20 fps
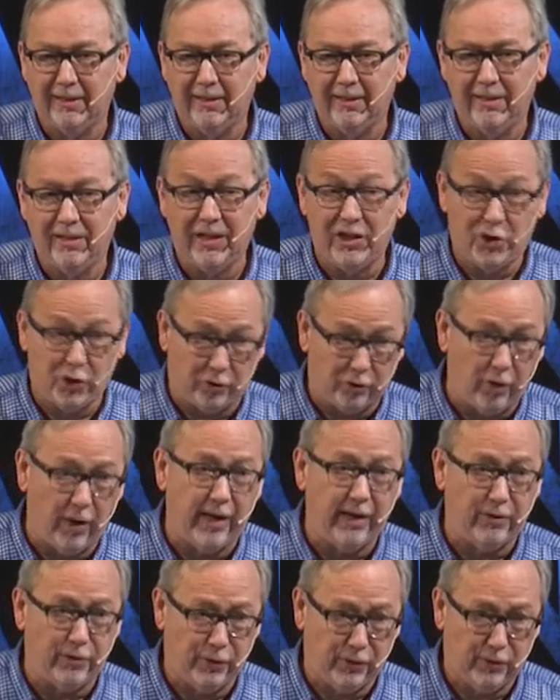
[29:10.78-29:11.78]
So he showed
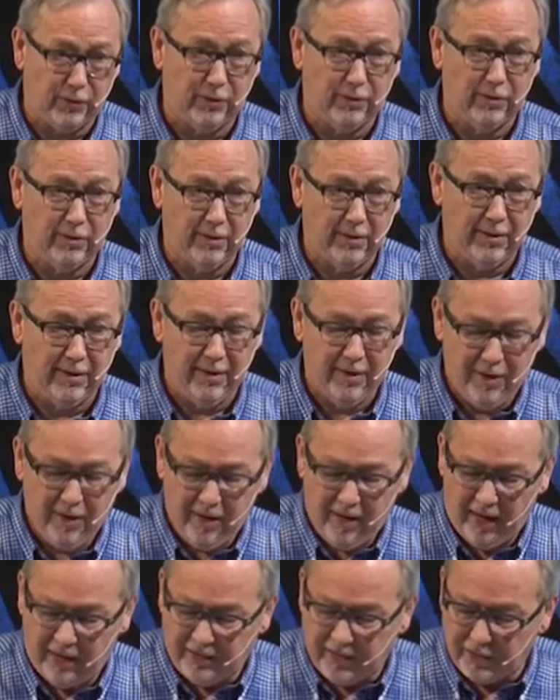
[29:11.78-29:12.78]
grace.
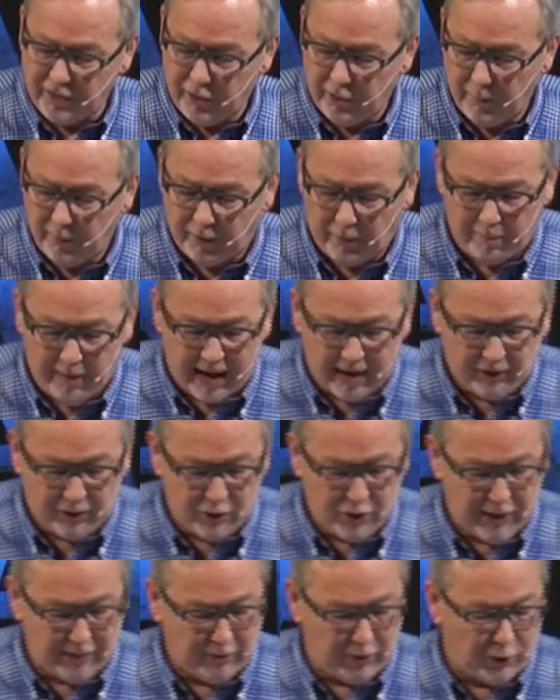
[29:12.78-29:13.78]
It says in the book of
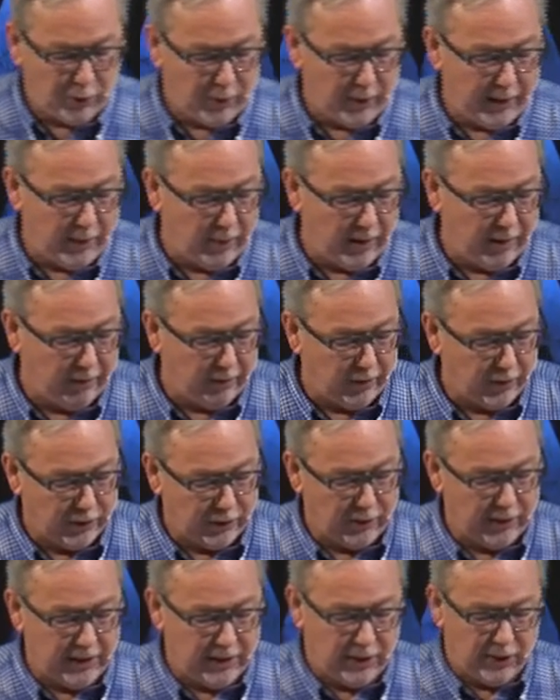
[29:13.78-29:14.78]
Matthew, chapter 21, verse
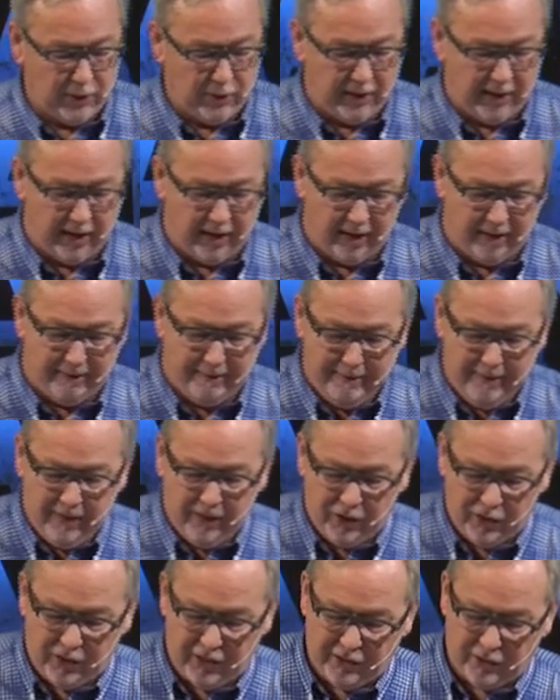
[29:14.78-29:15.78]
32, that uh,
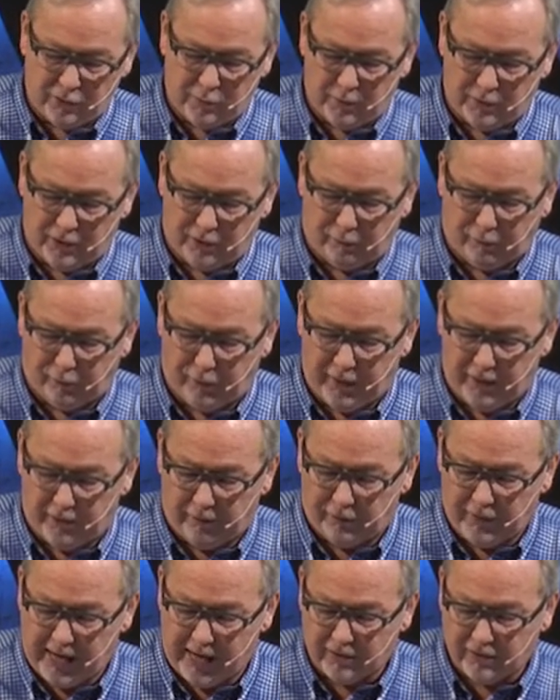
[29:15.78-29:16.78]
Jesus was the friend
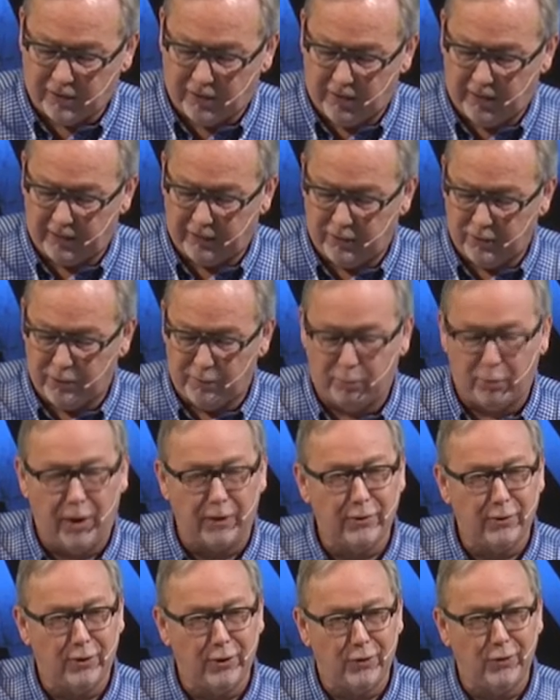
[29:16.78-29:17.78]
of tax collectors and
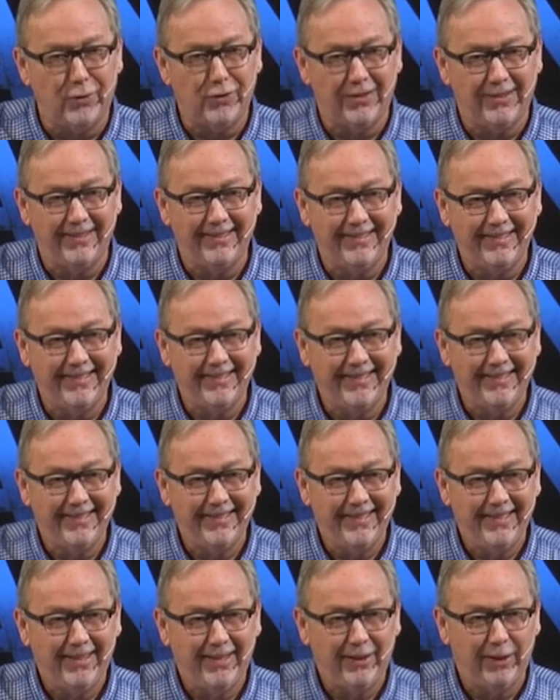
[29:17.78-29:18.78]
prostitutes,
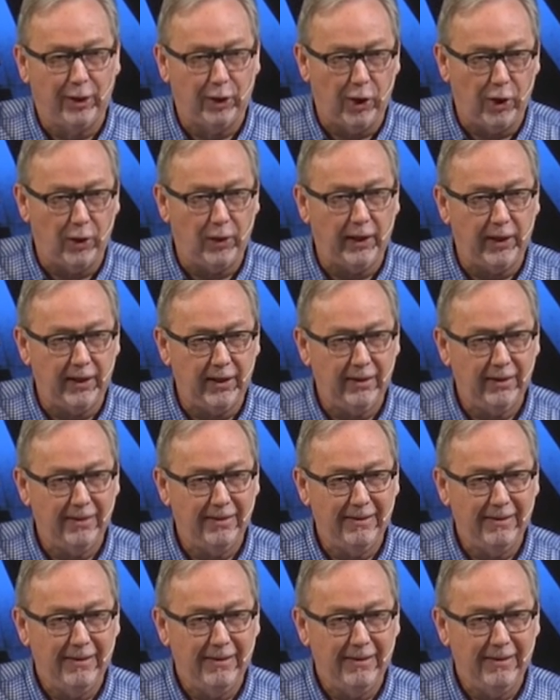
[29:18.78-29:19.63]
the lowly.